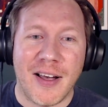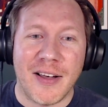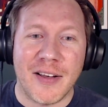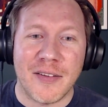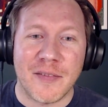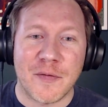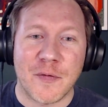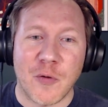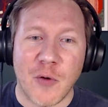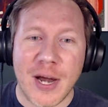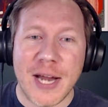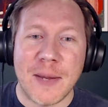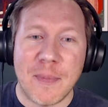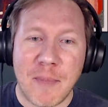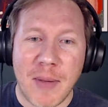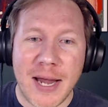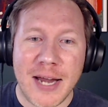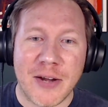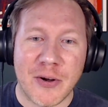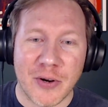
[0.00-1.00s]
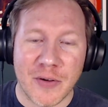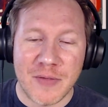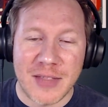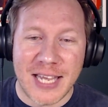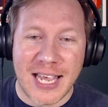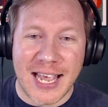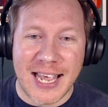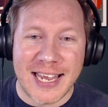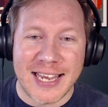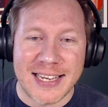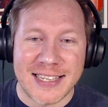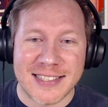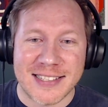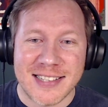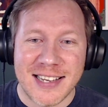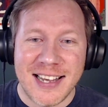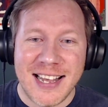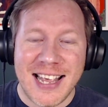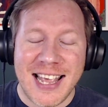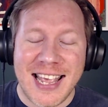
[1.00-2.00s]
Frank Baker of the A's
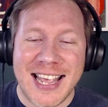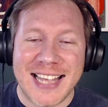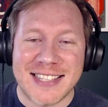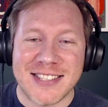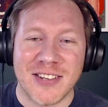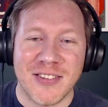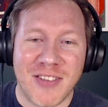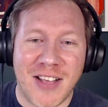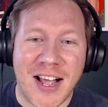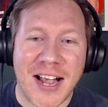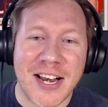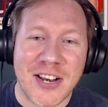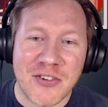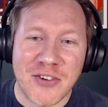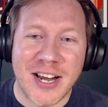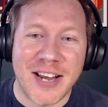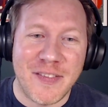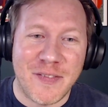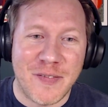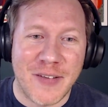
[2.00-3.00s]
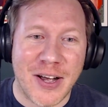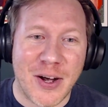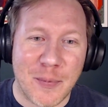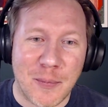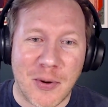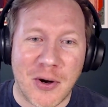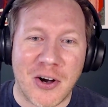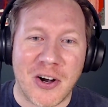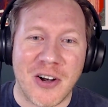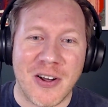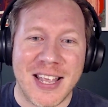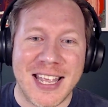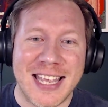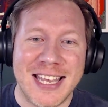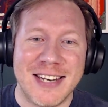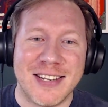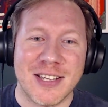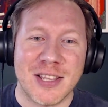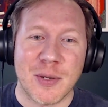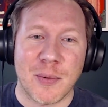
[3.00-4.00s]
hits a line drive foul ball
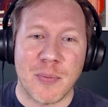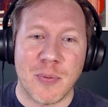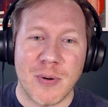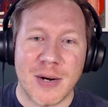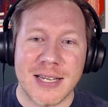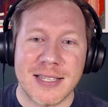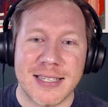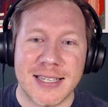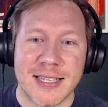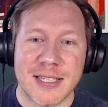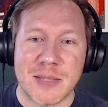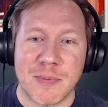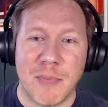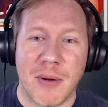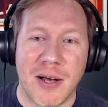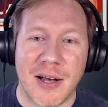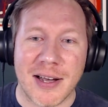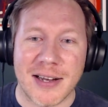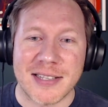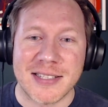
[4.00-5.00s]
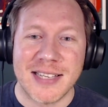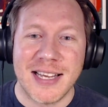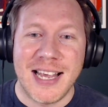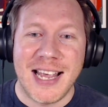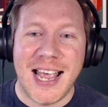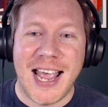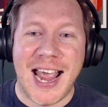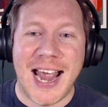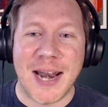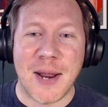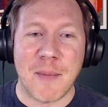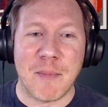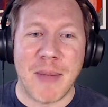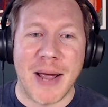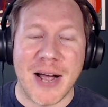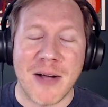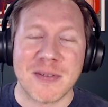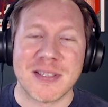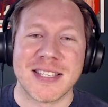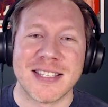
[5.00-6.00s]
into the president's box, and it
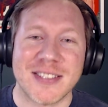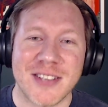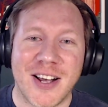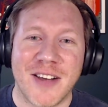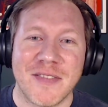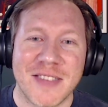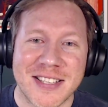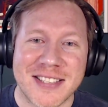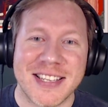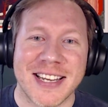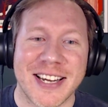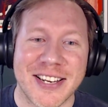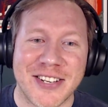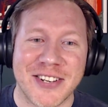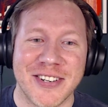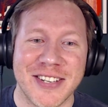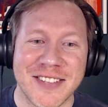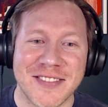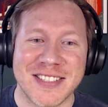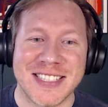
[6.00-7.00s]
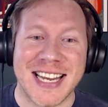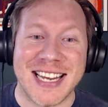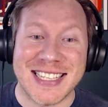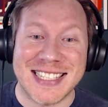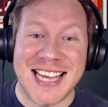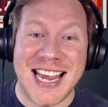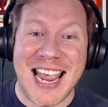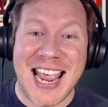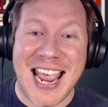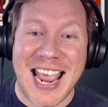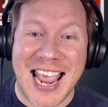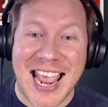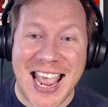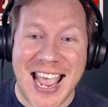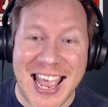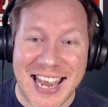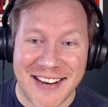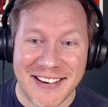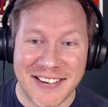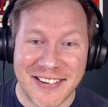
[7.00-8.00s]
bounces off the Secretary of State's
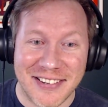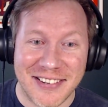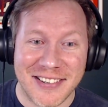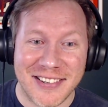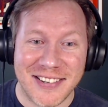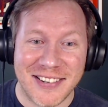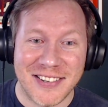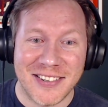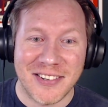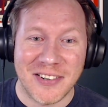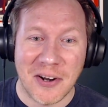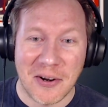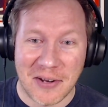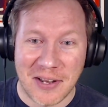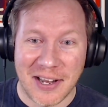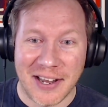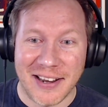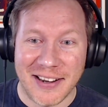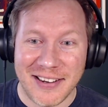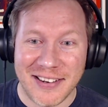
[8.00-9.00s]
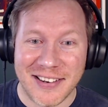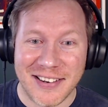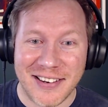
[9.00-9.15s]
head, okay?